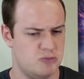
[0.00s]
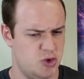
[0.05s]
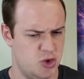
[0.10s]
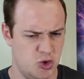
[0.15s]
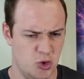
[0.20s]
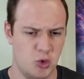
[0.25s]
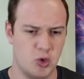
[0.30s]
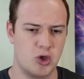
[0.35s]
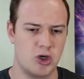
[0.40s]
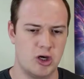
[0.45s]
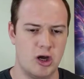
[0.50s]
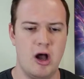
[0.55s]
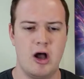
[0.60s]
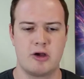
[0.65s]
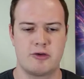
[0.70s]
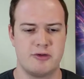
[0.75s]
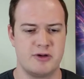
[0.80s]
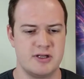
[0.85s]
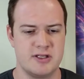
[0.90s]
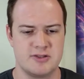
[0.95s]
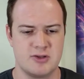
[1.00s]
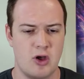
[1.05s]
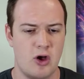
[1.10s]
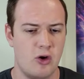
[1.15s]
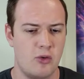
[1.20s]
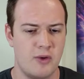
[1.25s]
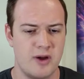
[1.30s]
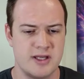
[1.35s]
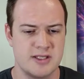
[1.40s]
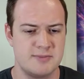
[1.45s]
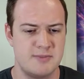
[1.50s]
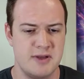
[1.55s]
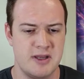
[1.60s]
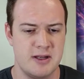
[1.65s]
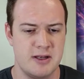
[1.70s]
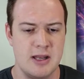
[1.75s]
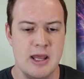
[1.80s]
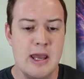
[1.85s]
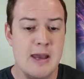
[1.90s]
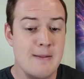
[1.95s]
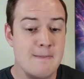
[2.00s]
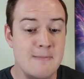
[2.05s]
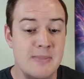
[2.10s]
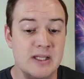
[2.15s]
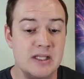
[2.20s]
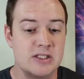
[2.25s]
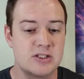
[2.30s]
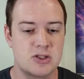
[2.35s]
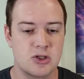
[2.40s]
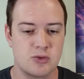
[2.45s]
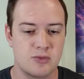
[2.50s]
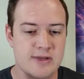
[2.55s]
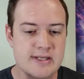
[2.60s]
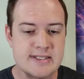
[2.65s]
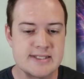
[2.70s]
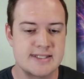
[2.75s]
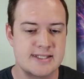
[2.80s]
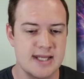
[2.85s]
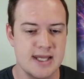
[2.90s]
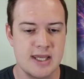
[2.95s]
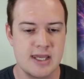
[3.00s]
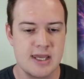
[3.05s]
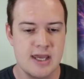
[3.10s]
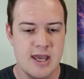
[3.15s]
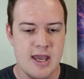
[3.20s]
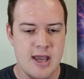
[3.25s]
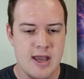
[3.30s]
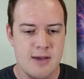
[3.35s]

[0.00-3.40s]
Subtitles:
Sure, Ocrin has always been militaristic,